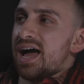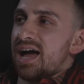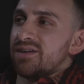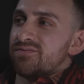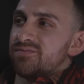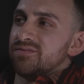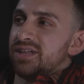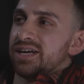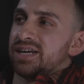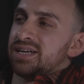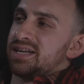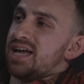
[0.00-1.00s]
I've
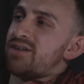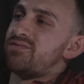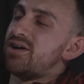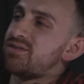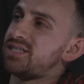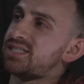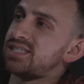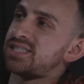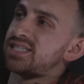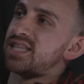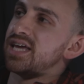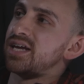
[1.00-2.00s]
noticed
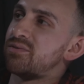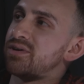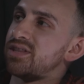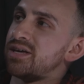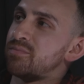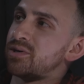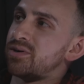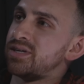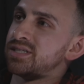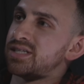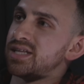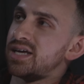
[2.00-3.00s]
this thing with
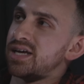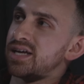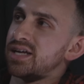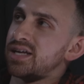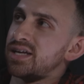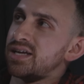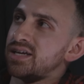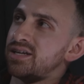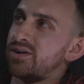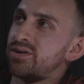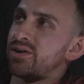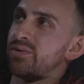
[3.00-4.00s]
immigrants that, you
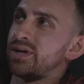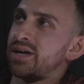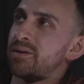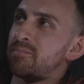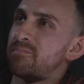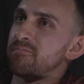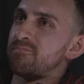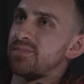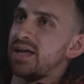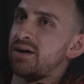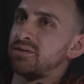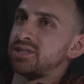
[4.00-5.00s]
know, growing up,
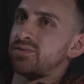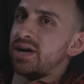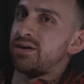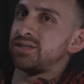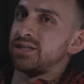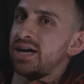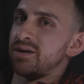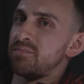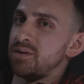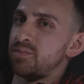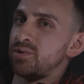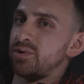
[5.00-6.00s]
I was around a lot of
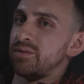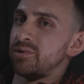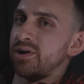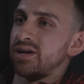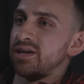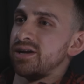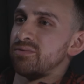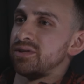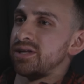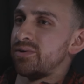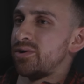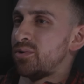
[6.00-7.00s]
people who immigrated here
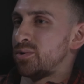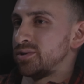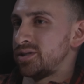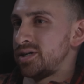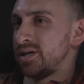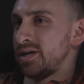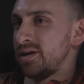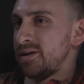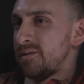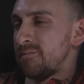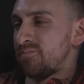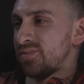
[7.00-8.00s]
when they were older,
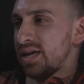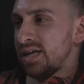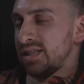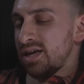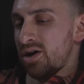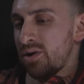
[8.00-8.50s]
and they